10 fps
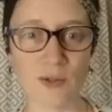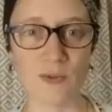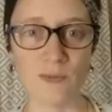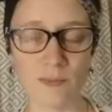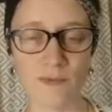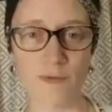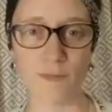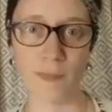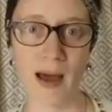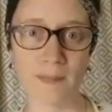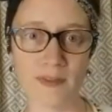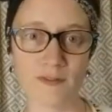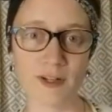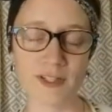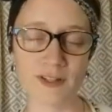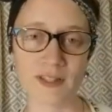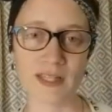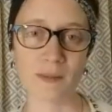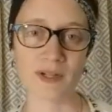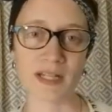that you pop in the freezer in the
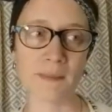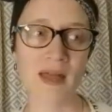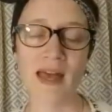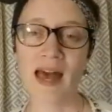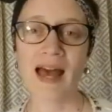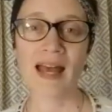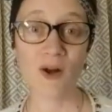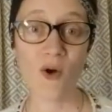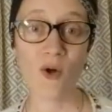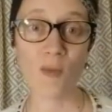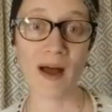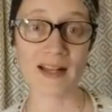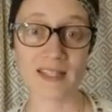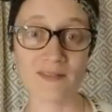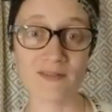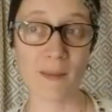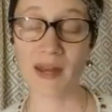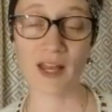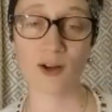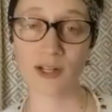summertime. I had a whole box of
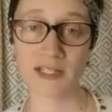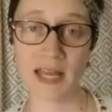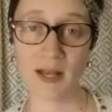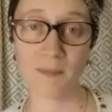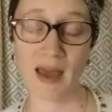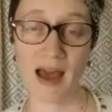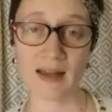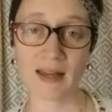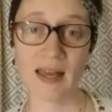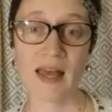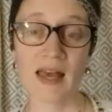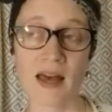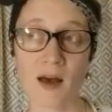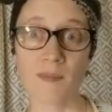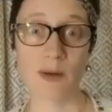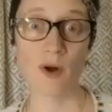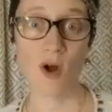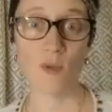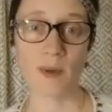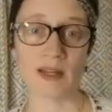them, and I couldn't take them back. They
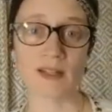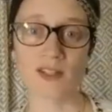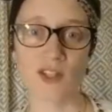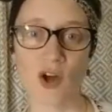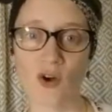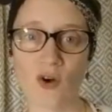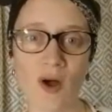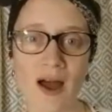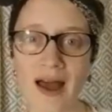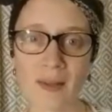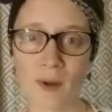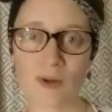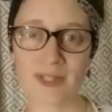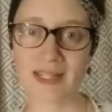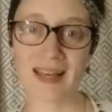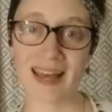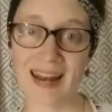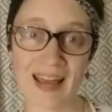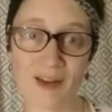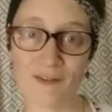were open, so I posted it,
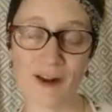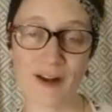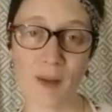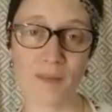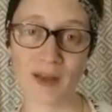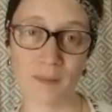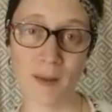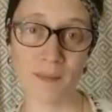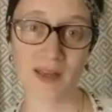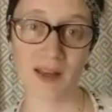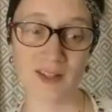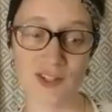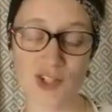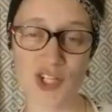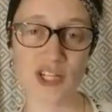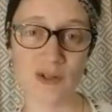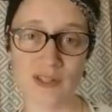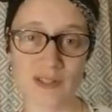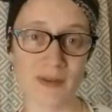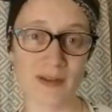and I had a friend come pick them up because she
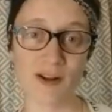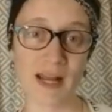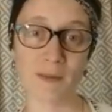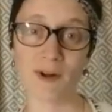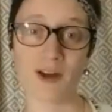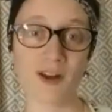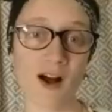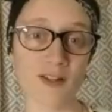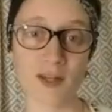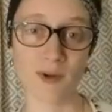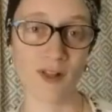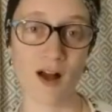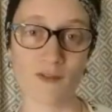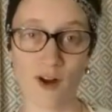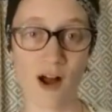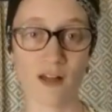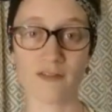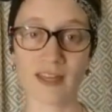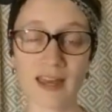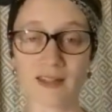uses them in her neighborhood all summer long for all
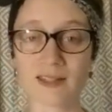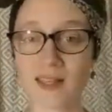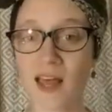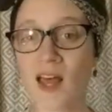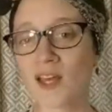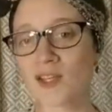of the kids.